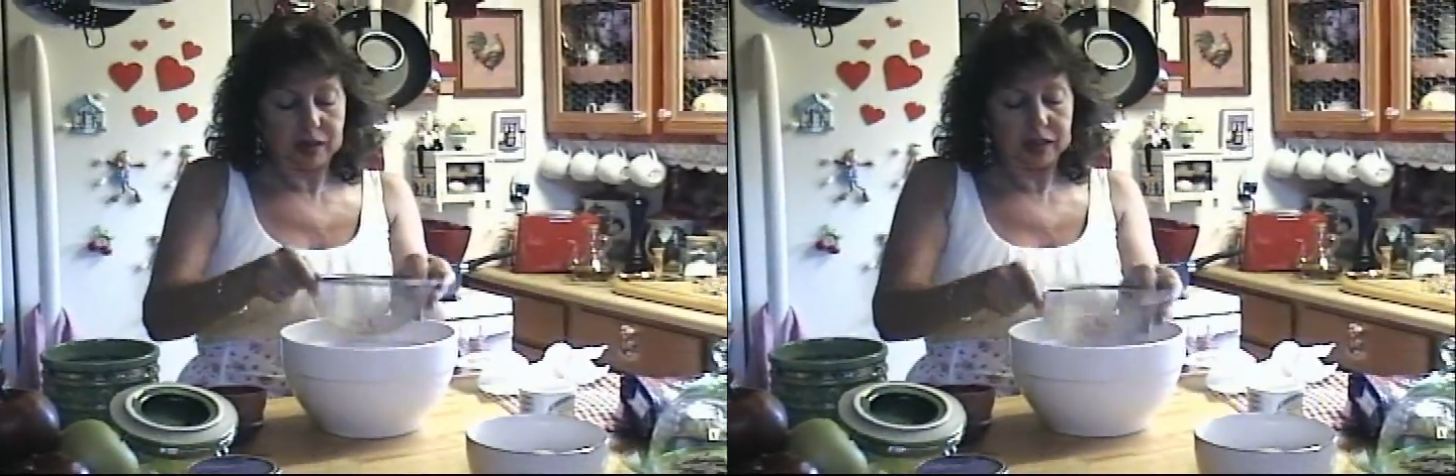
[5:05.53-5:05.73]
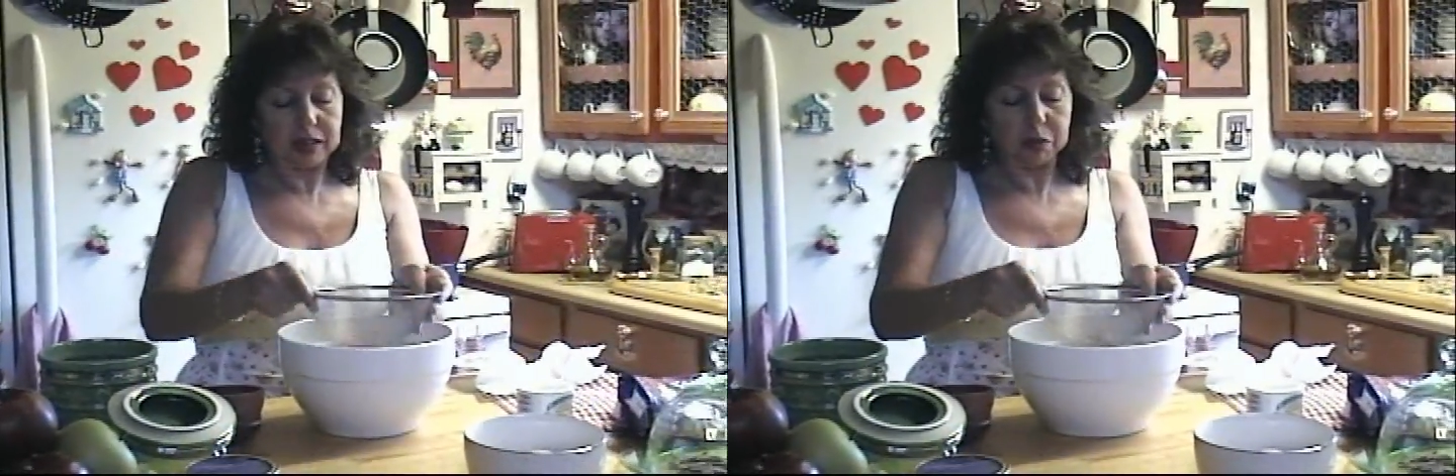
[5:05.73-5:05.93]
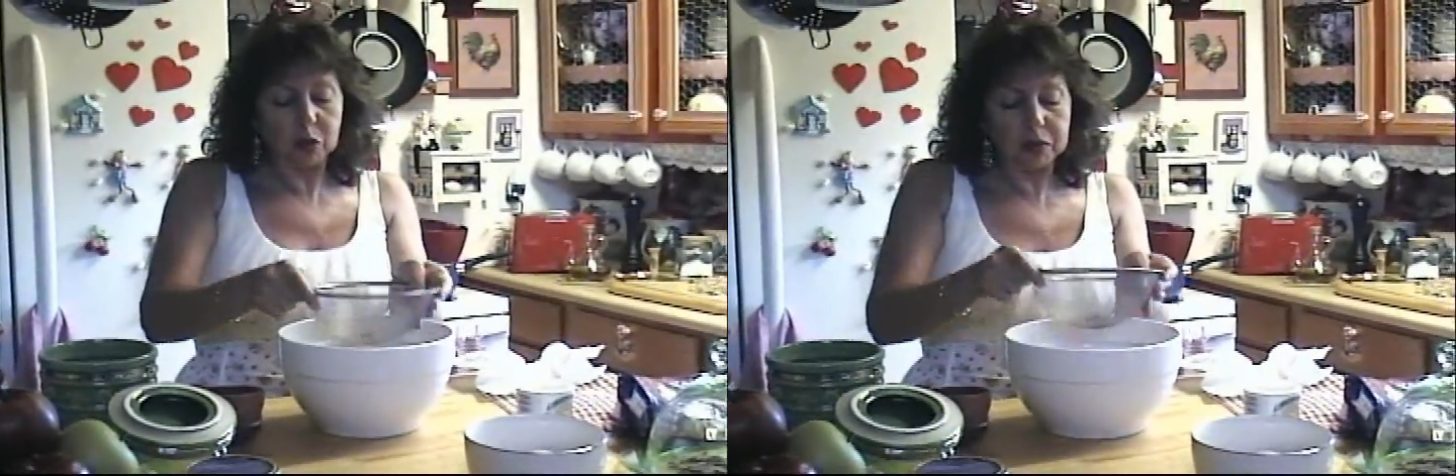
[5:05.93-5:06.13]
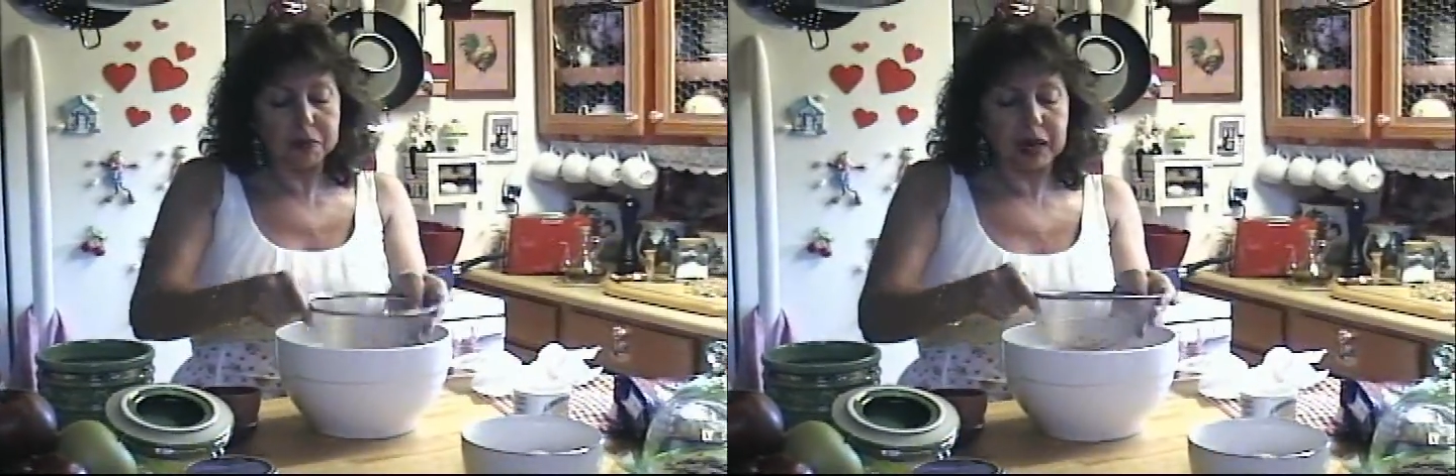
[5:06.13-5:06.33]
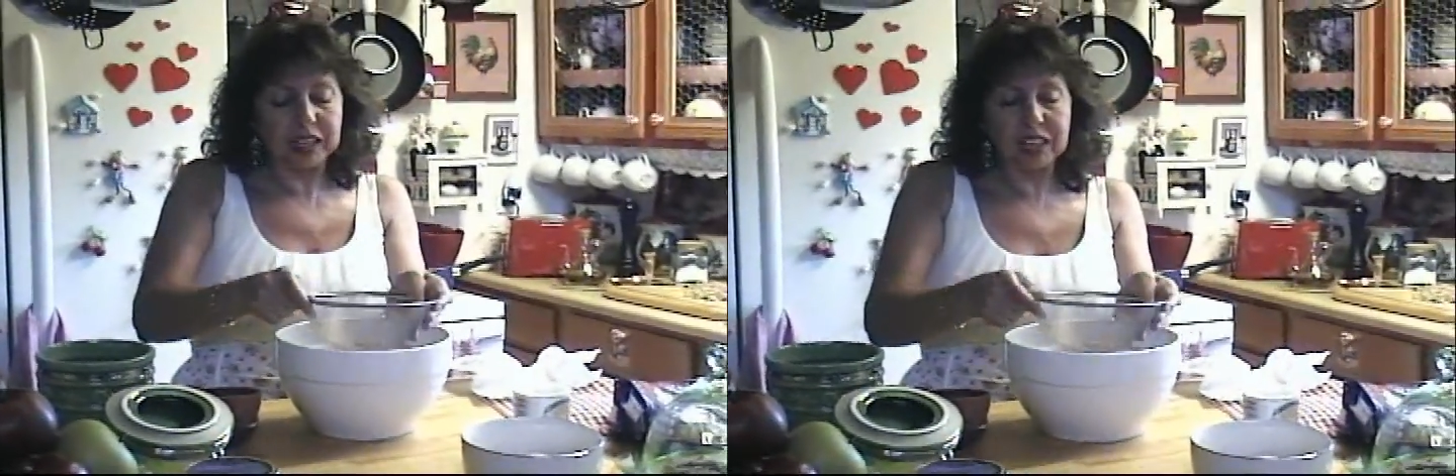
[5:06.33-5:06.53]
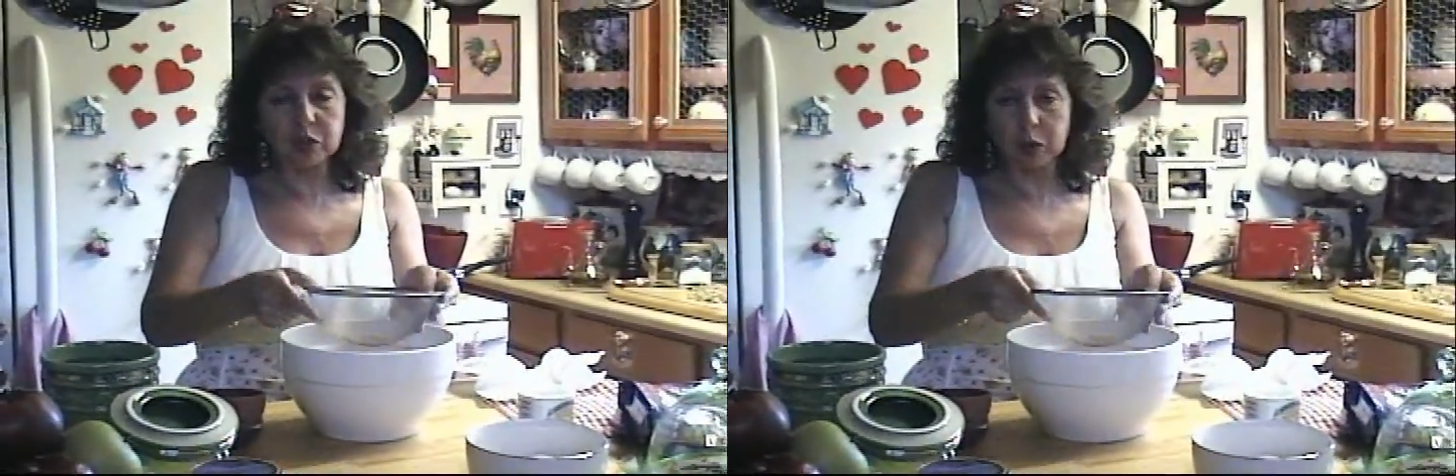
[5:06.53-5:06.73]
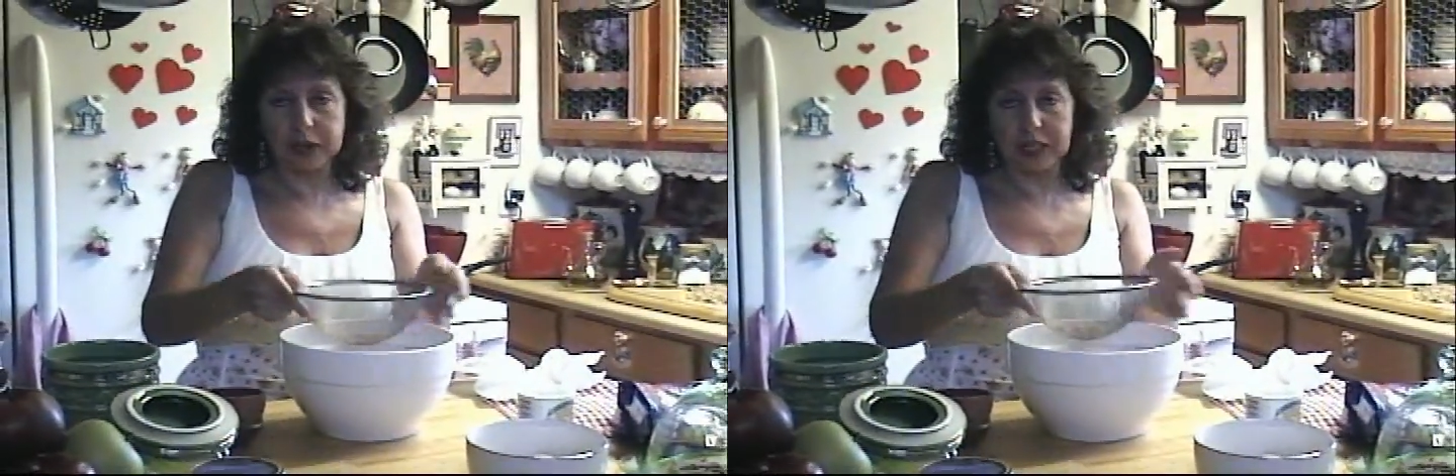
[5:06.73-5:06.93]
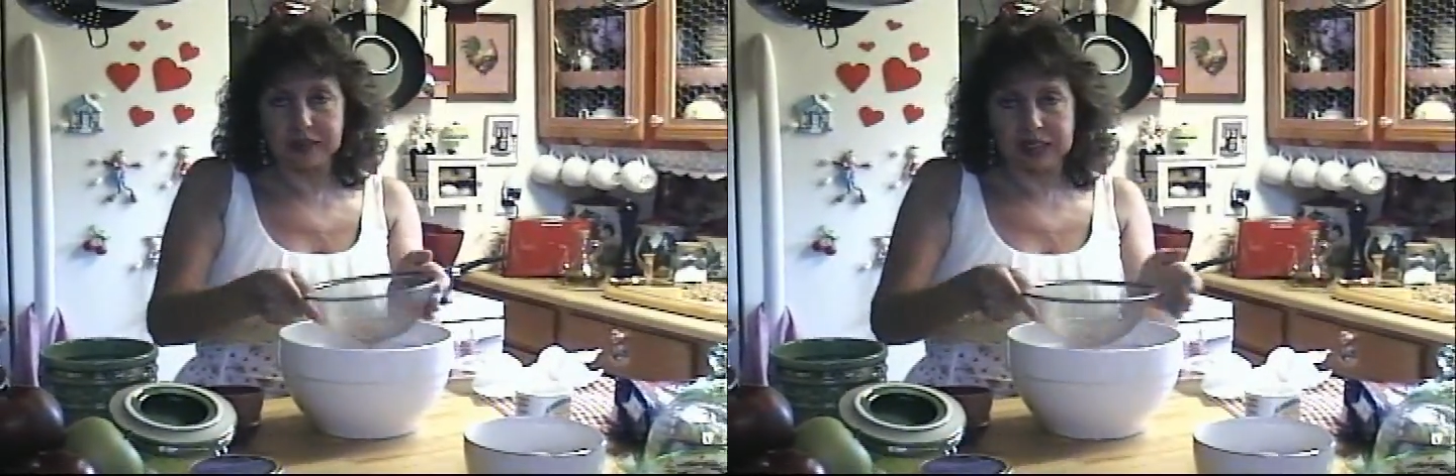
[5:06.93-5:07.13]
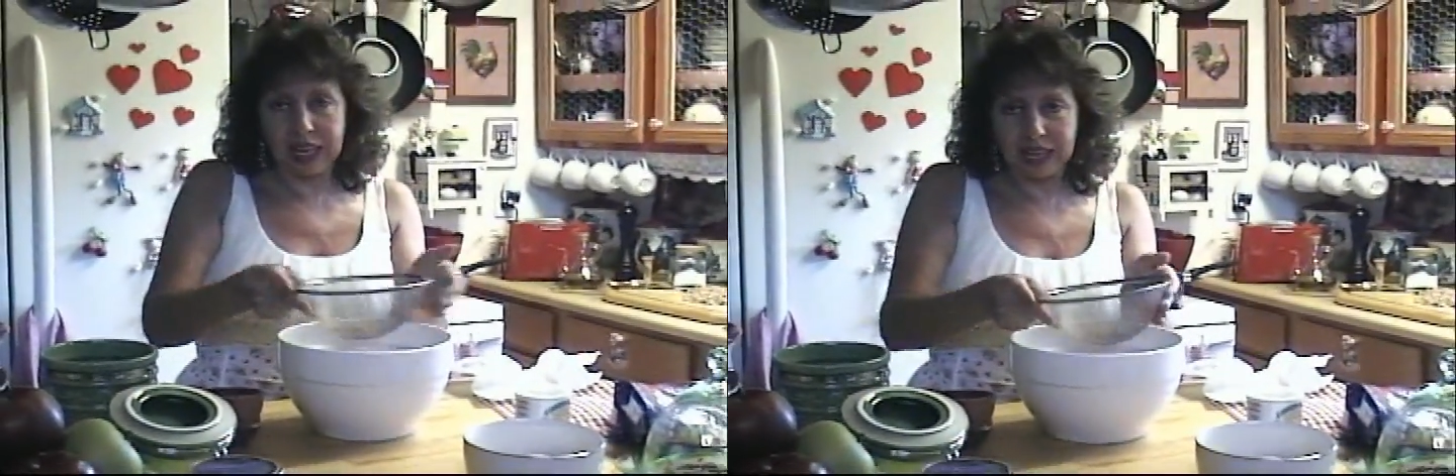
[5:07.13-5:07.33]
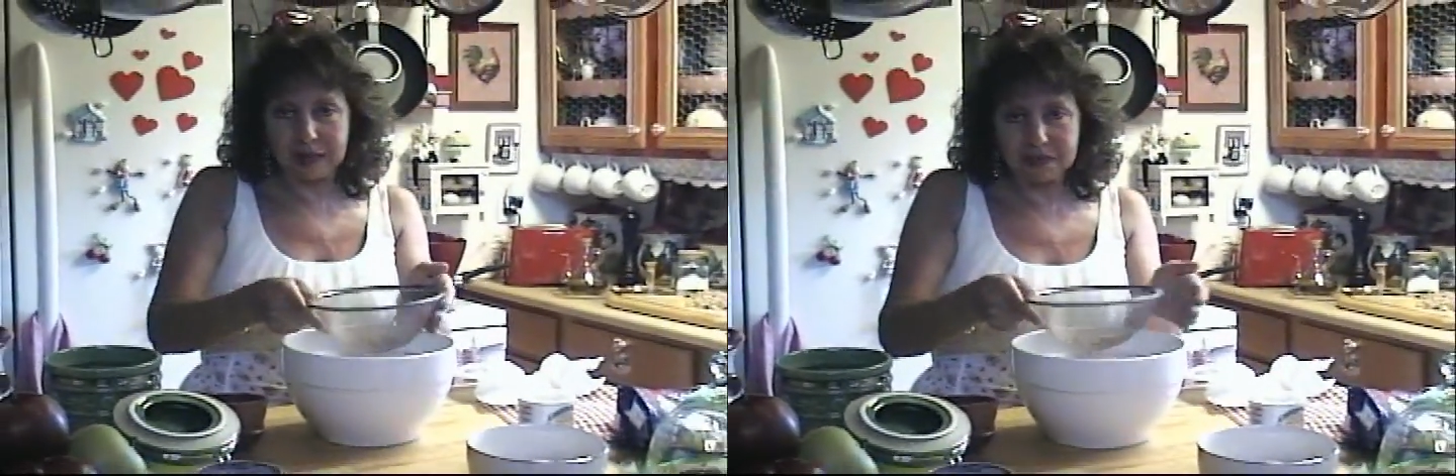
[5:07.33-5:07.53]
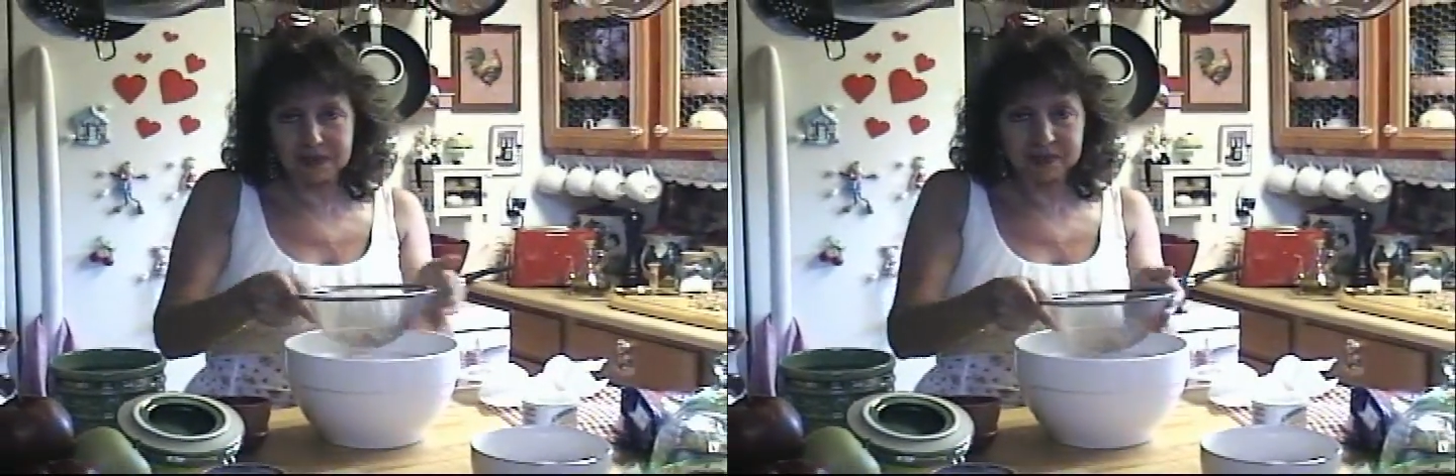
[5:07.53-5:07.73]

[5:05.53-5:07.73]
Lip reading: the movie Marie Antoinette came,